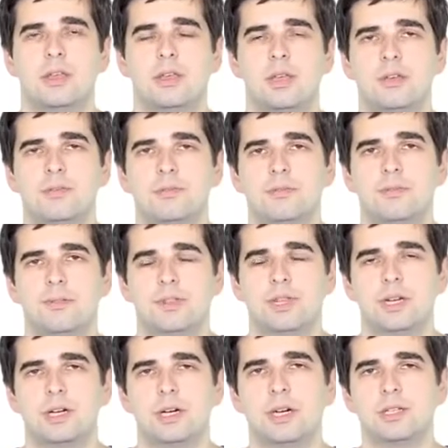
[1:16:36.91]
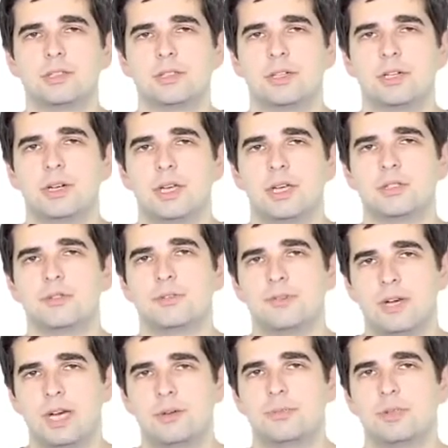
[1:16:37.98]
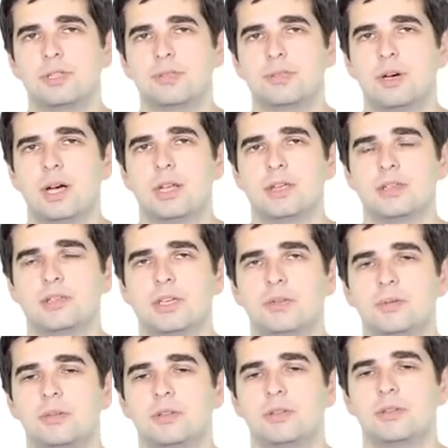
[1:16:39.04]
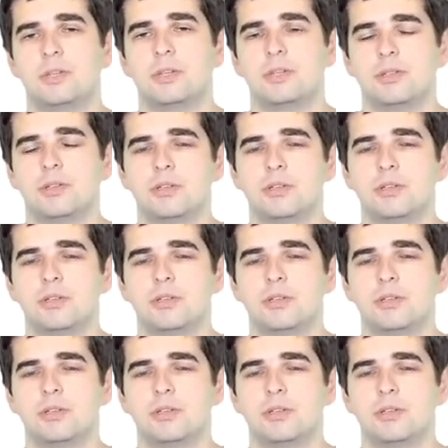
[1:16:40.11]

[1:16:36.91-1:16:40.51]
If the character s of I plus 1 is equal